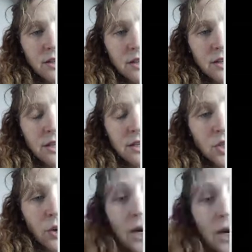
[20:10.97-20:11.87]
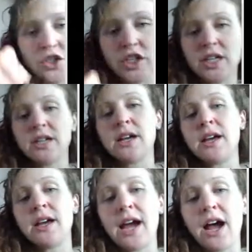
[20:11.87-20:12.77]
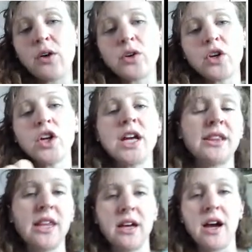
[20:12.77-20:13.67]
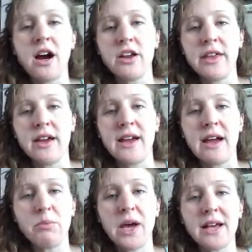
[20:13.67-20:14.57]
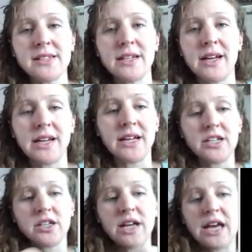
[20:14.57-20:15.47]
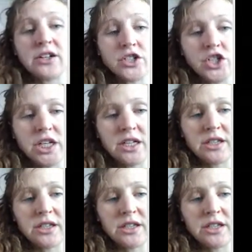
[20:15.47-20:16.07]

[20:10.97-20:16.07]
So energy. How good are they at passing on energy?